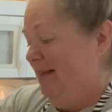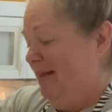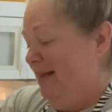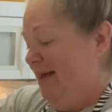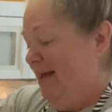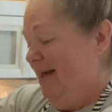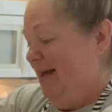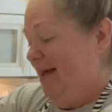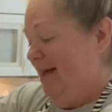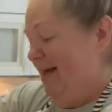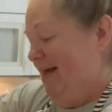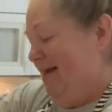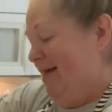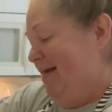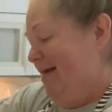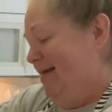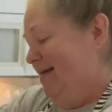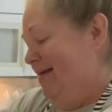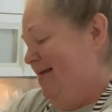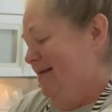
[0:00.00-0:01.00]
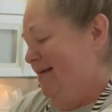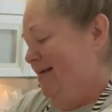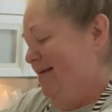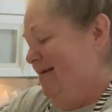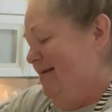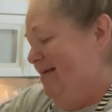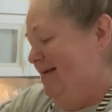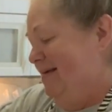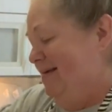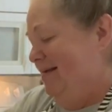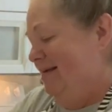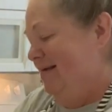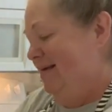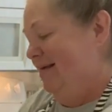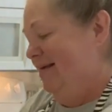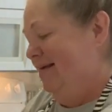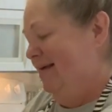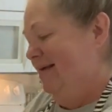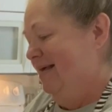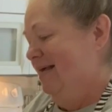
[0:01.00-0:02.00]

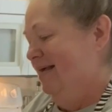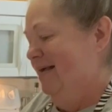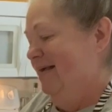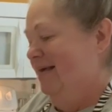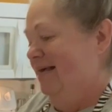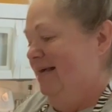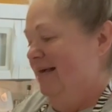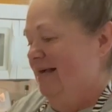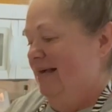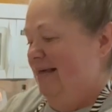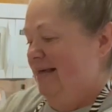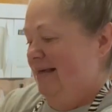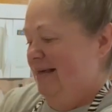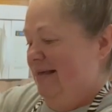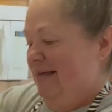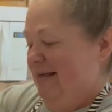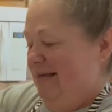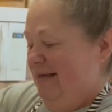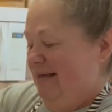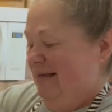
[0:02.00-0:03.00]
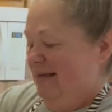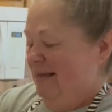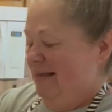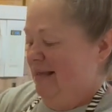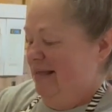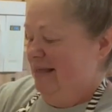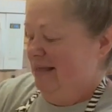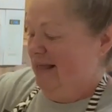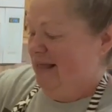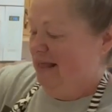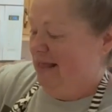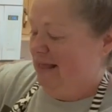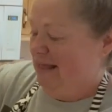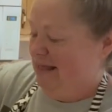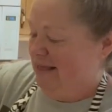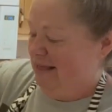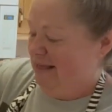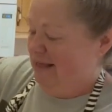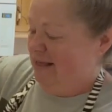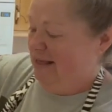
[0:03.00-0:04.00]

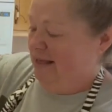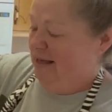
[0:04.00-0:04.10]
No one is speaking in this clip.